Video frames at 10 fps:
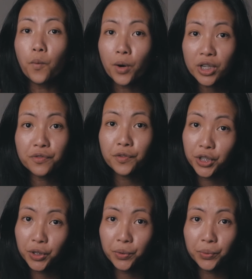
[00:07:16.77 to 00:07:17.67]
works for
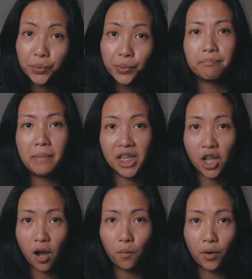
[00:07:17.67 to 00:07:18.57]
you may
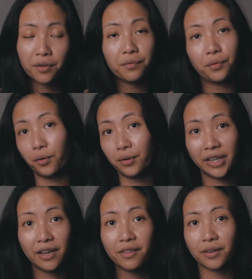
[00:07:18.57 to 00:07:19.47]
not work for
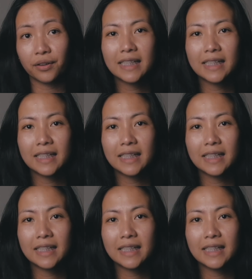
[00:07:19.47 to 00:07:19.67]
the other.